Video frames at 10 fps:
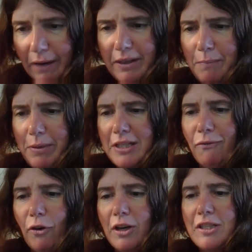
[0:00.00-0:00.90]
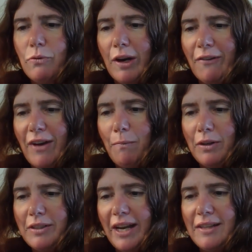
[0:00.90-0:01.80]
Coming to Pigeon Forge in 25
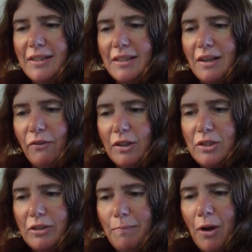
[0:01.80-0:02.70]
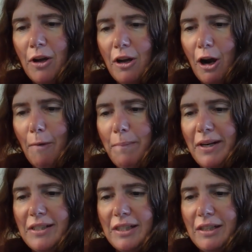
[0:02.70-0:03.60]
more days. It's our first trip.
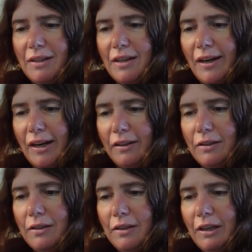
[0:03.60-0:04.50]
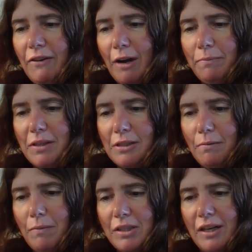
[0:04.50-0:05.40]
Hoping to see you at the island. You've helped us
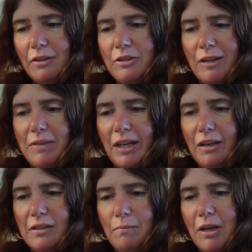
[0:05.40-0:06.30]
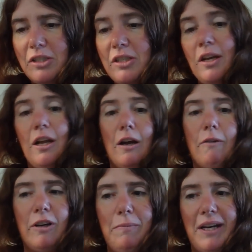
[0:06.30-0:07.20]
so much on our trip. Thank you so much.
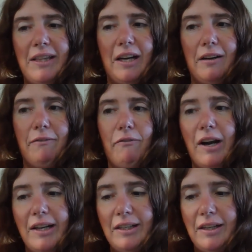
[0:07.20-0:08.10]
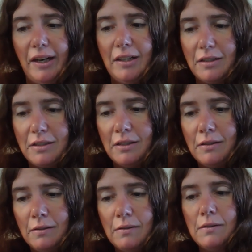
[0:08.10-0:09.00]
We'll be there on Friday night
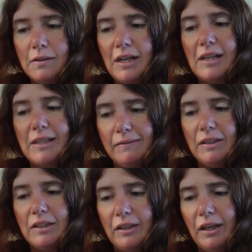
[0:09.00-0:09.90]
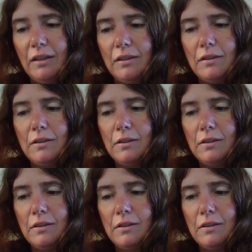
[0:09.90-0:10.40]
at 7.30.